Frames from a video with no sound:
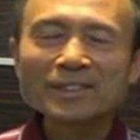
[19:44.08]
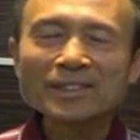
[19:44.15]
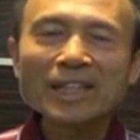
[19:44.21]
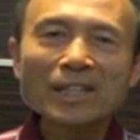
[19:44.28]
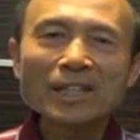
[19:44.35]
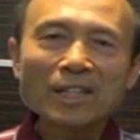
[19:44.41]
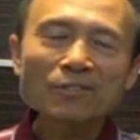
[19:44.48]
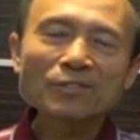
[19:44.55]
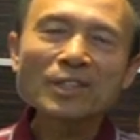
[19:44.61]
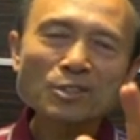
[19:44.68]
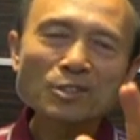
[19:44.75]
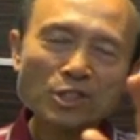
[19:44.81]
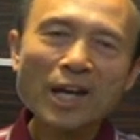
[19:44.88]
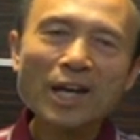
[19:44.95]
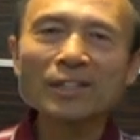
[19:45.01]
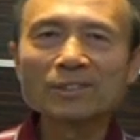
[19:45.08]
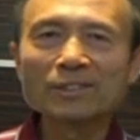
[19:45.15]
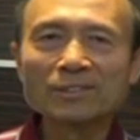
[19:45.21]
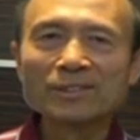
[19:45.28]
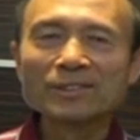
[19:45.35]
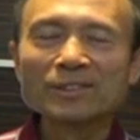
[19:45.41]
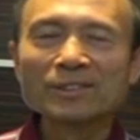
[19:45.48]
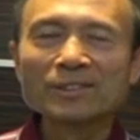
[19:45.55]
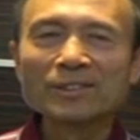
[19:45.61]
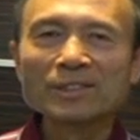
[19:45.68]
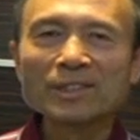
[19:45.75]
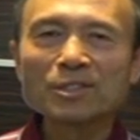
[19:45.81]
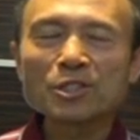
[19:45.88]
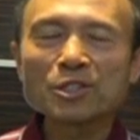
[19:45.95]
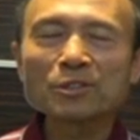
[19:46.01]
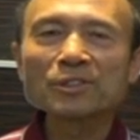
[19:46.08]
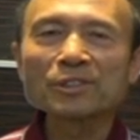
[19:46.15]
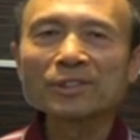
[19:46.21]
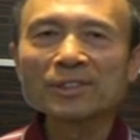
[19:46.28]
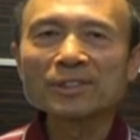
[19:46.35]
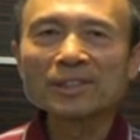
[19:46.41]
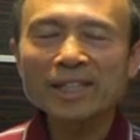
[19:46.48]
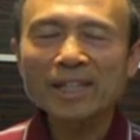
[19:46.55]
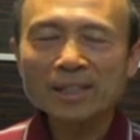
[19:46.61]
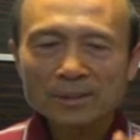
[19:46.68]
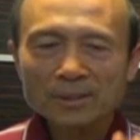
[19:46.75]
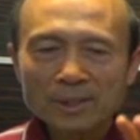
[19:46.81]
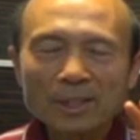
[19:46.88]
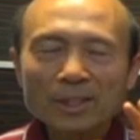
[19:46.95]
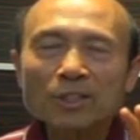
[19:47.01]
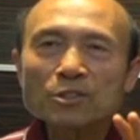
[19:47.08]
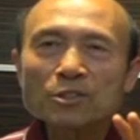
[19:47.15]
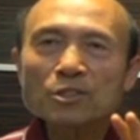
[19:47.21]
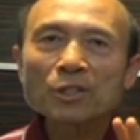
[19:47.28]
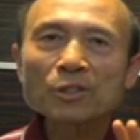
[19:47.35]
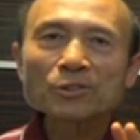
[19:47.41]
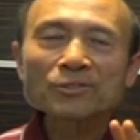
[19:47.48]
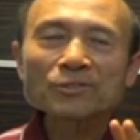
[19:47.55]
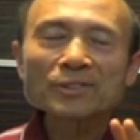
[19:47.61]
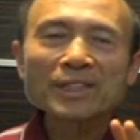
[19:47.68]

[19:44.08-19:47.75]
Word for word: They love their child, the children, okay? So